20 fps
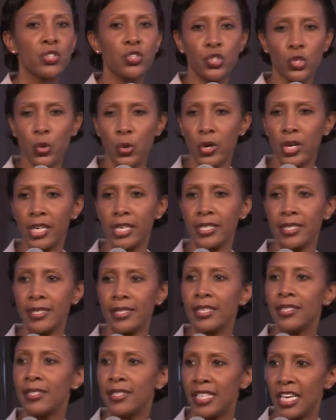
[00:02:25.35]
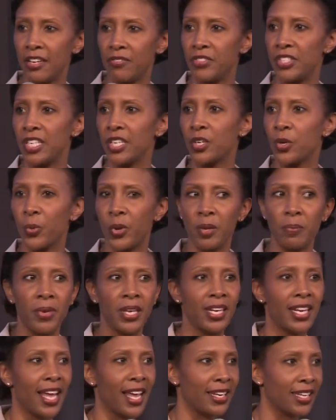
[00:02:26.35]
toys, safety
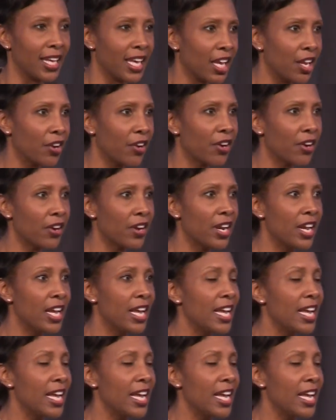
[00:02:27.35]
equipment, and gear.